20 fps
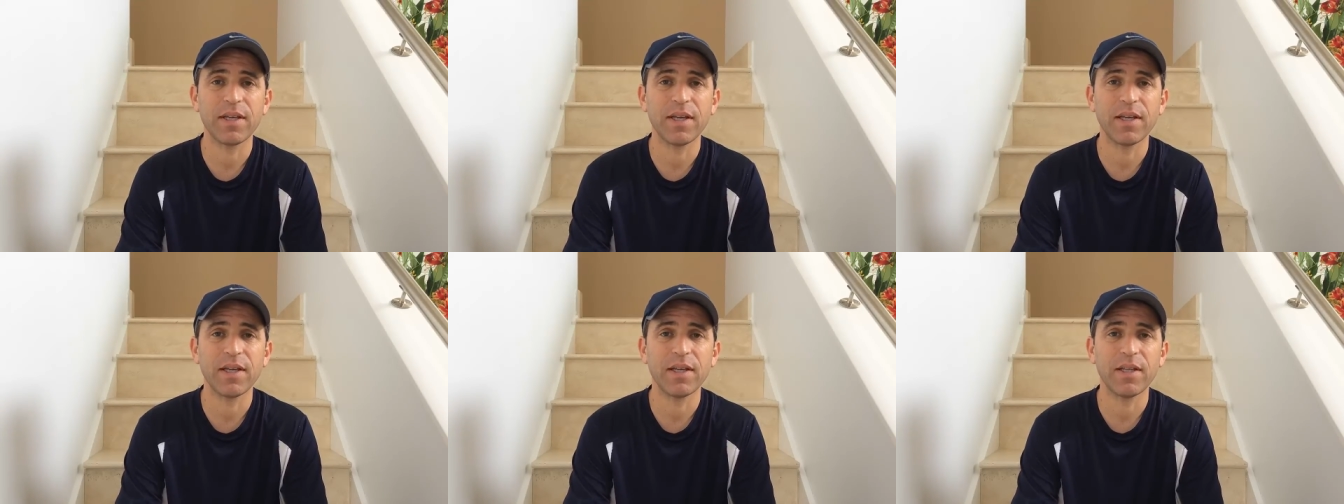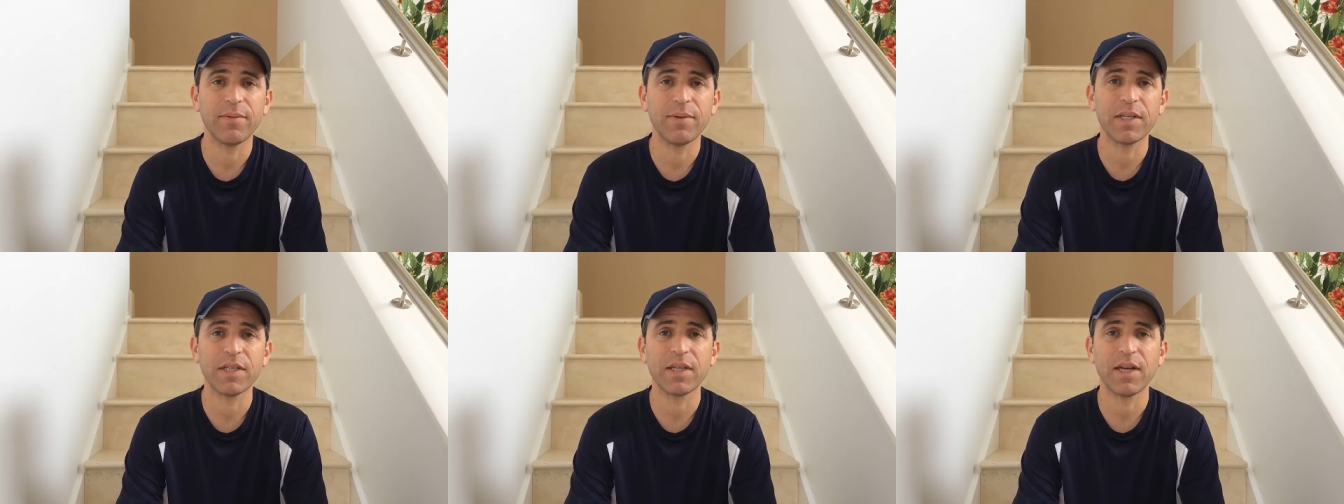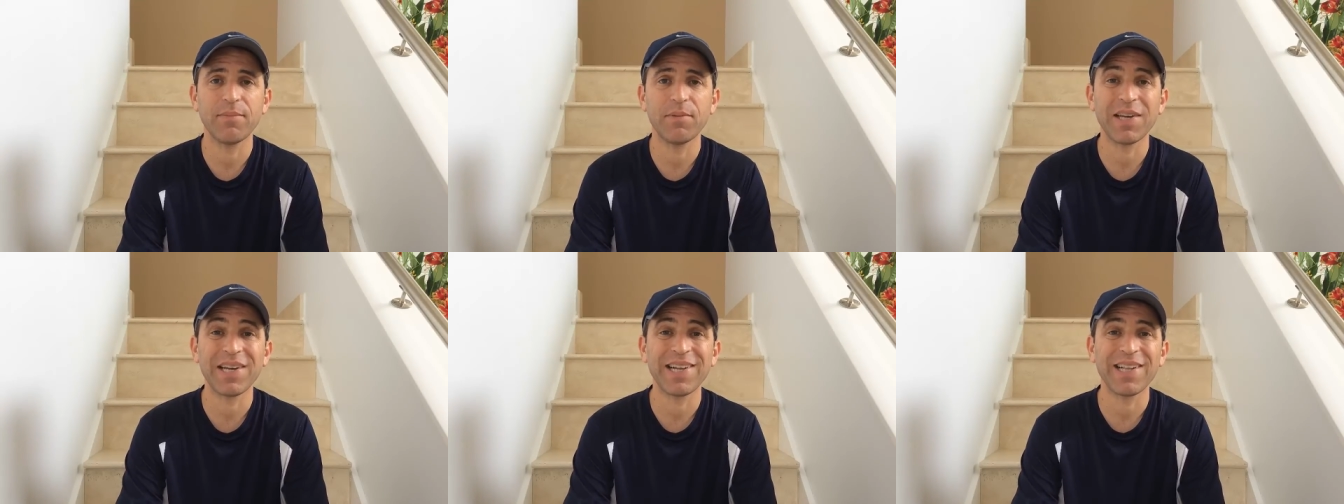And in the
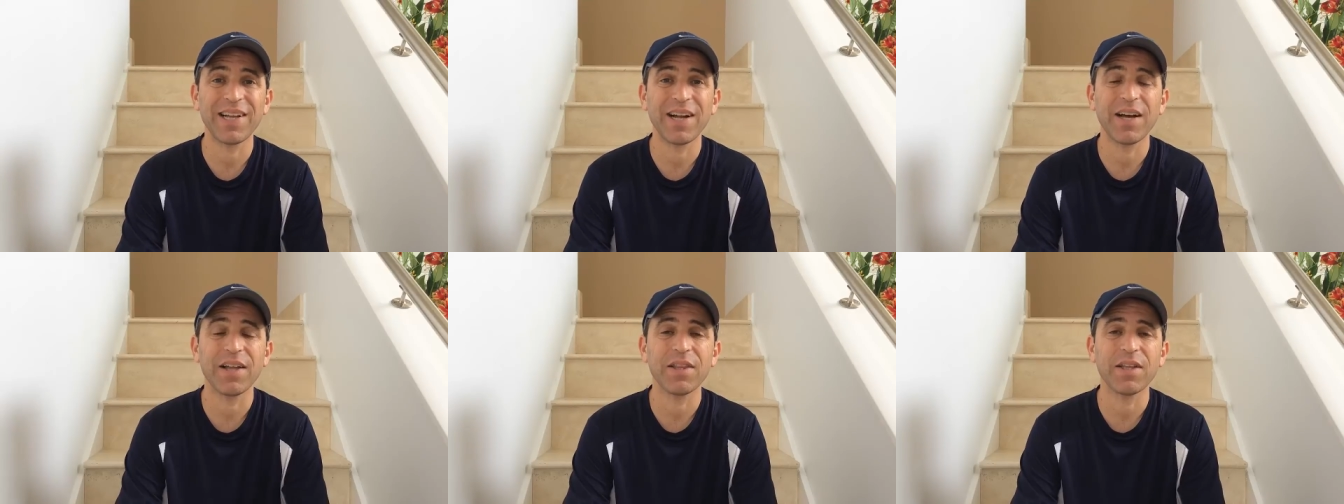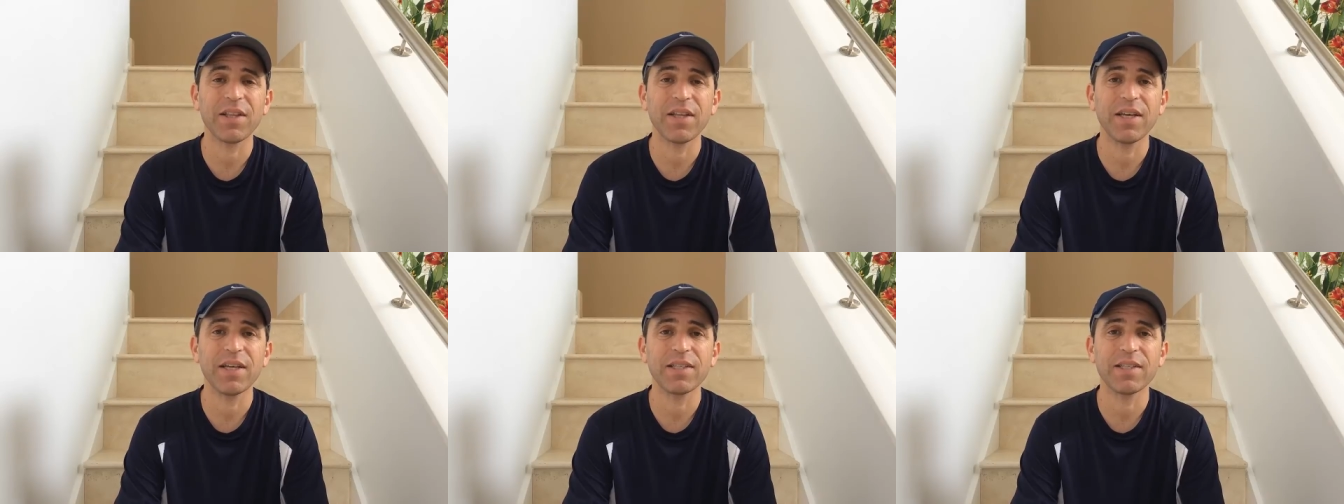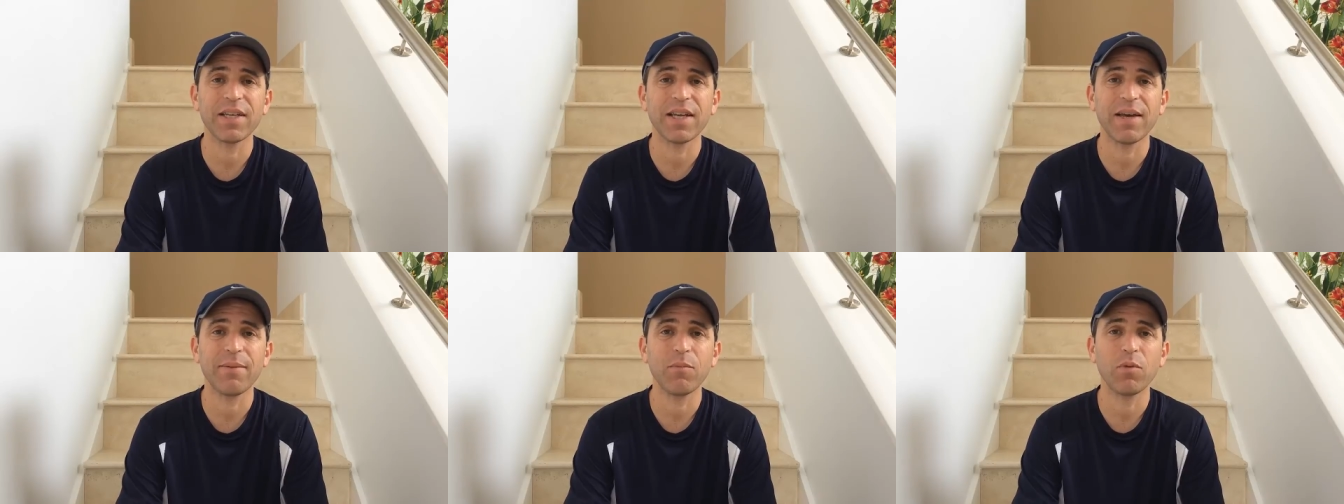meantime, you can click on the link
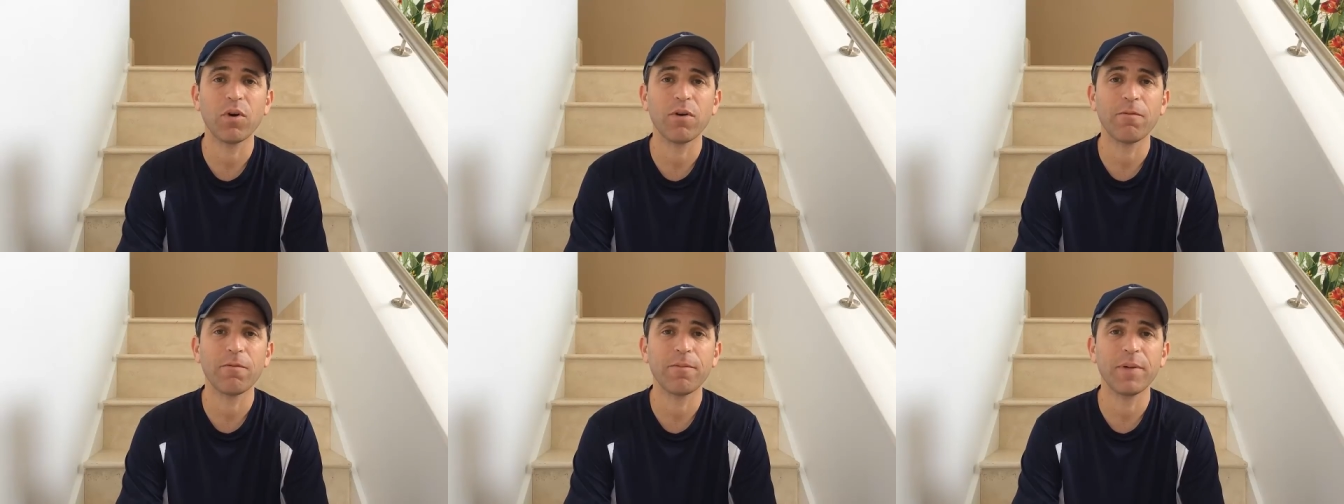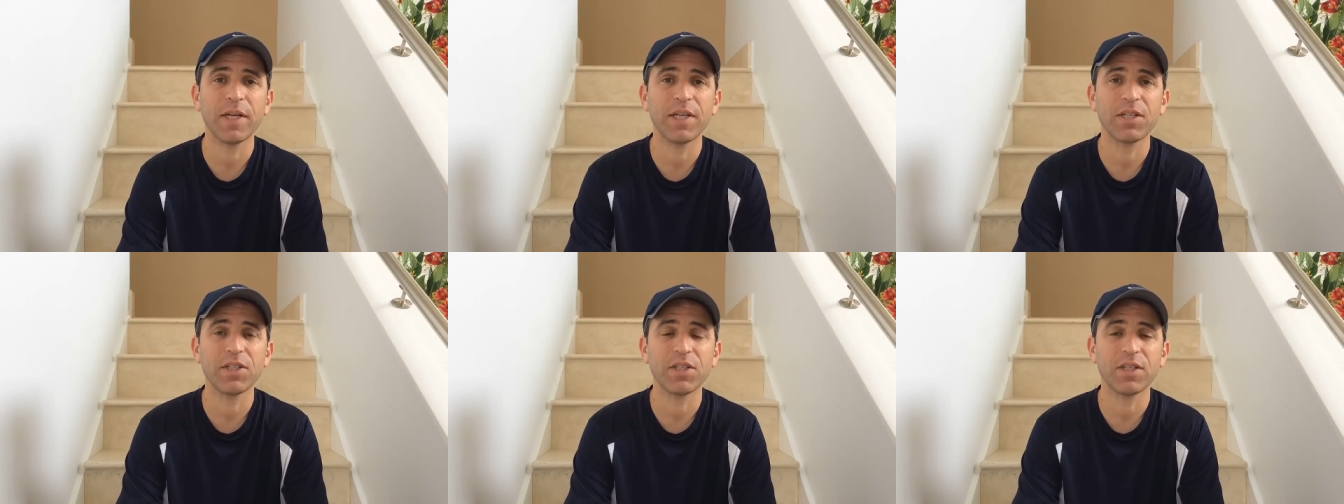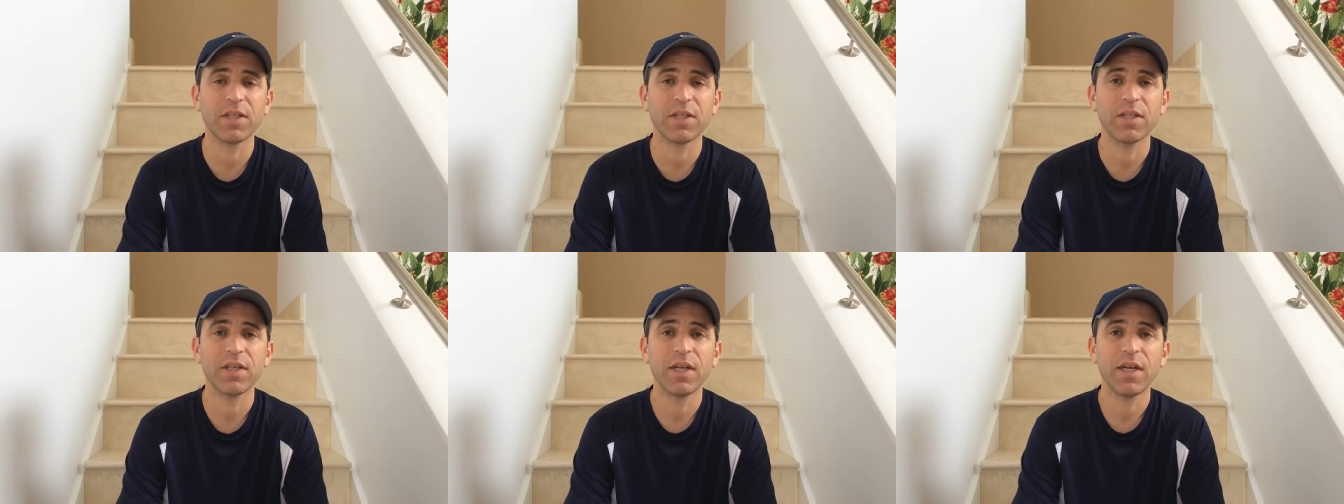to get more
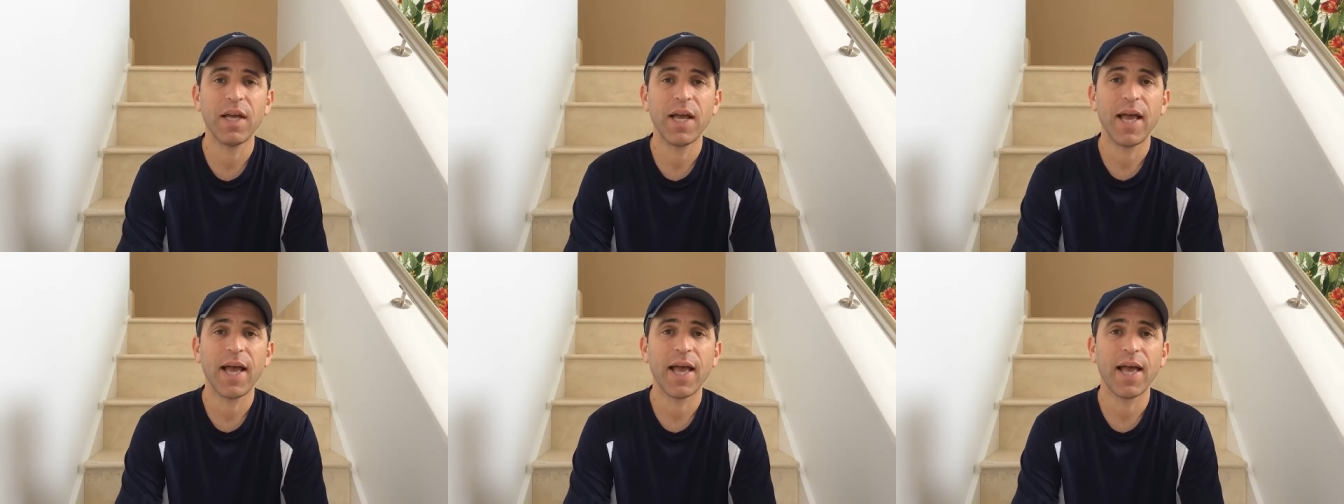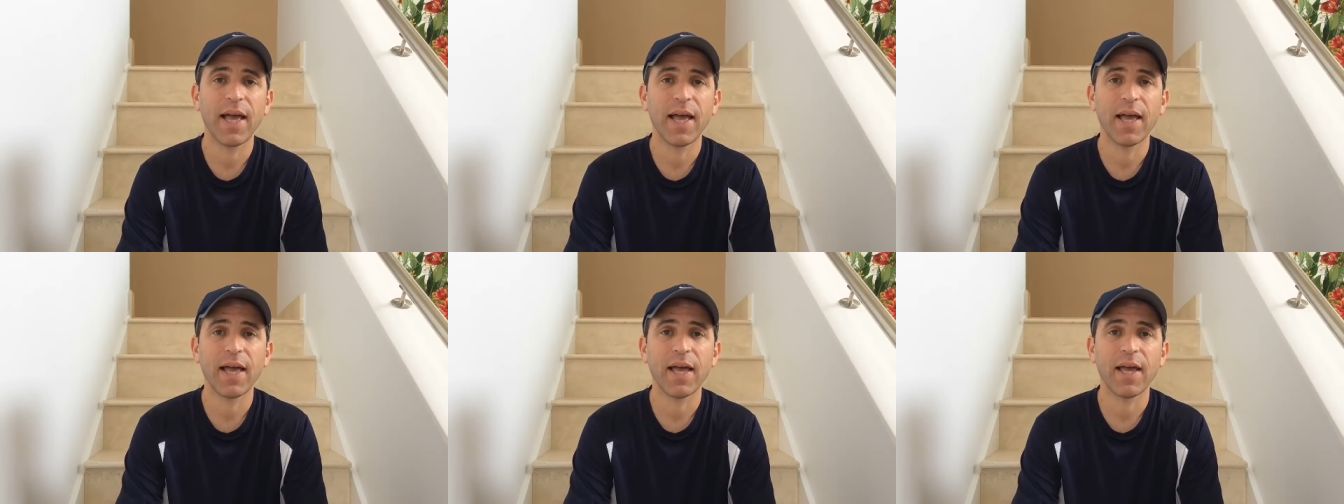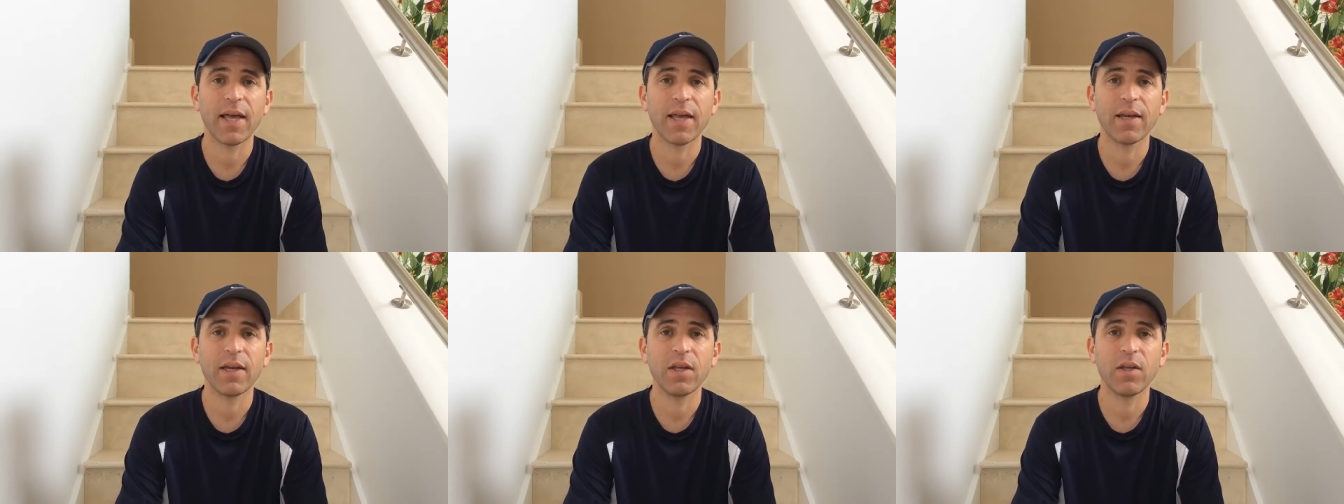information
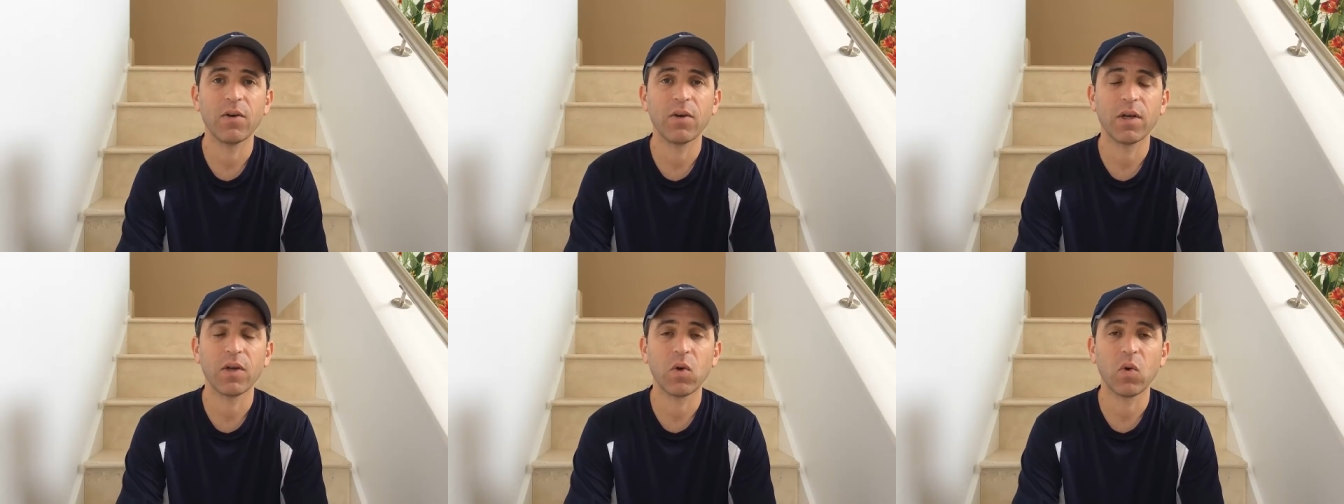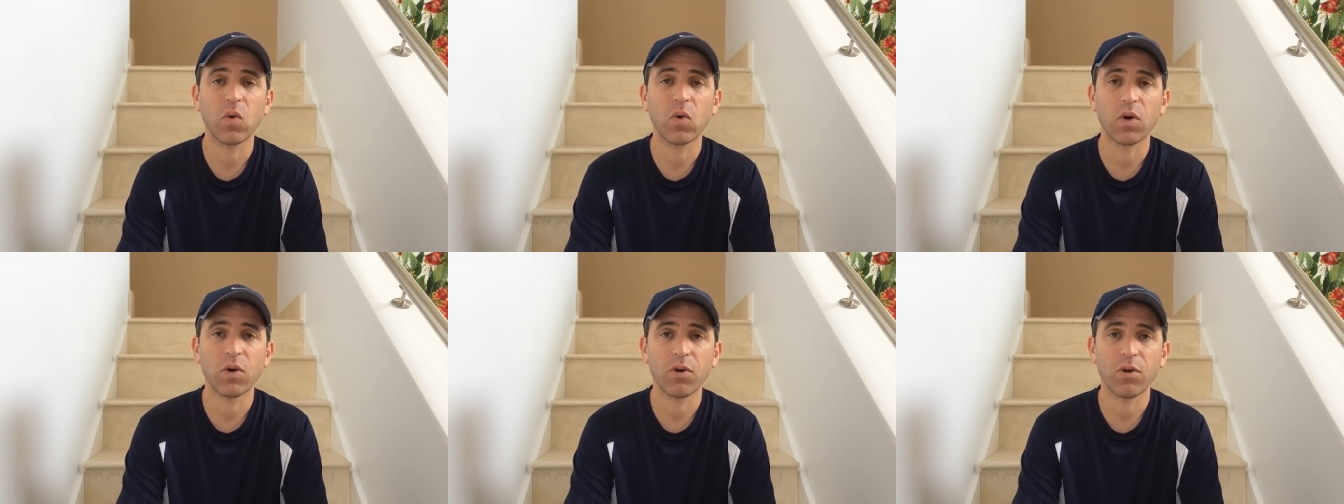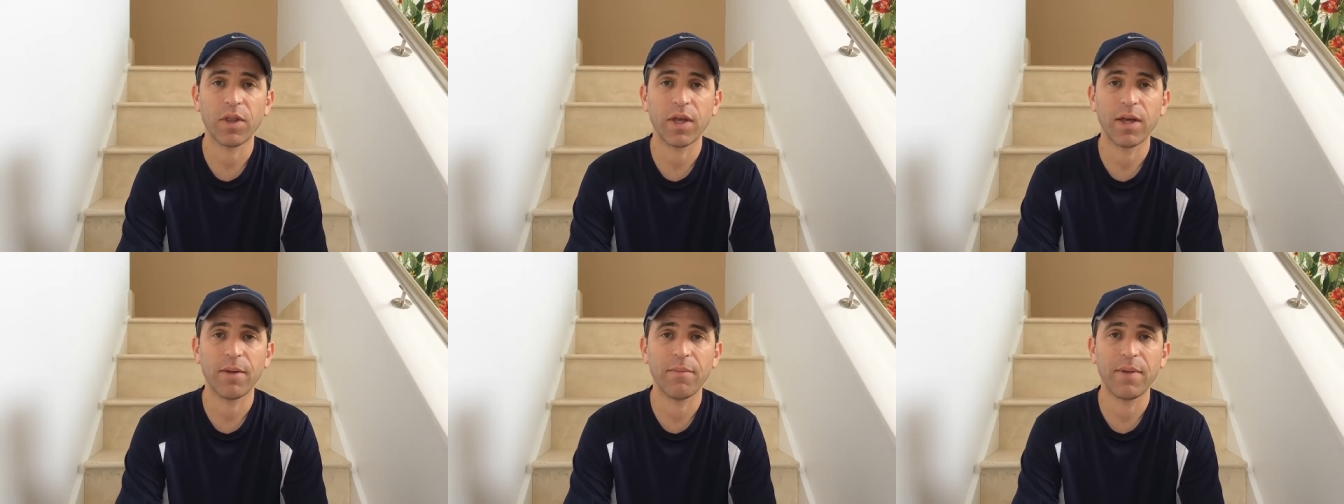and you can order
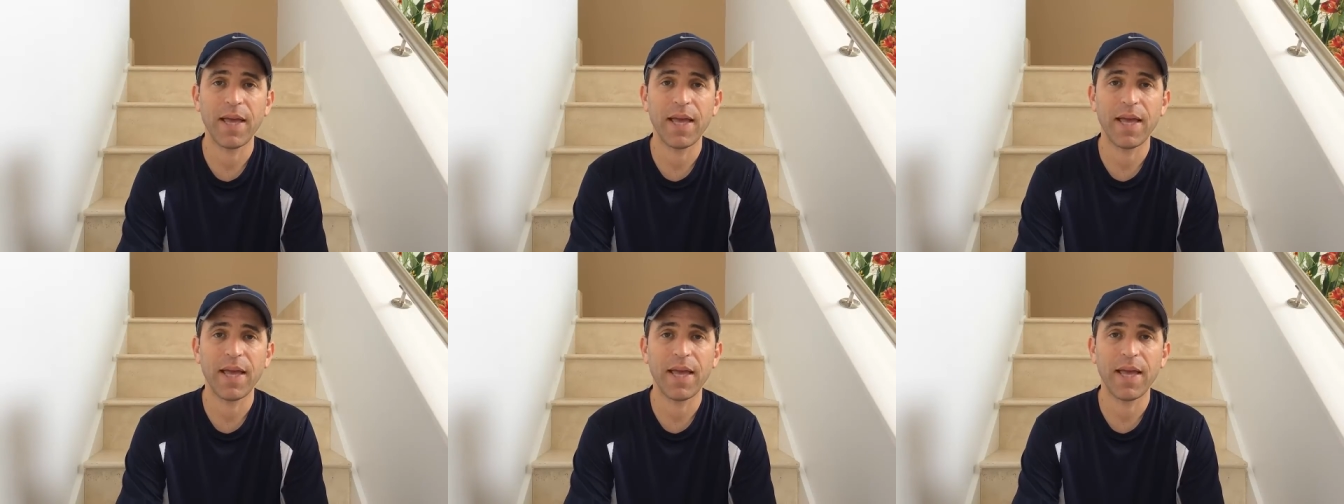them.